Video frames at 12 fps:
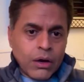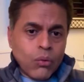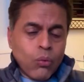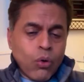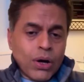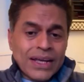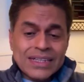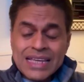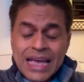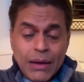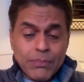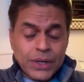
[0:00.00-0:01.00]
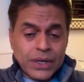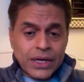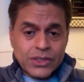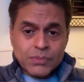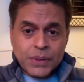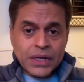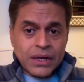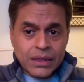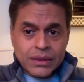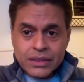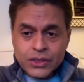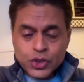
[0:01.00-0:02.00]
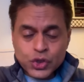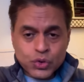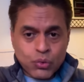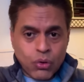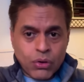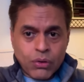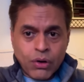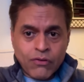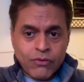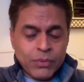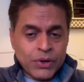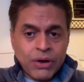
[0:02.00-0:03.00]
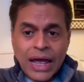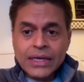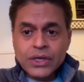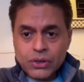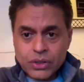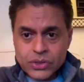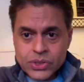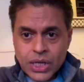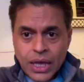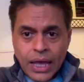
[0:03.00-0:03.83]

what has happened has been nothing short of miraculous,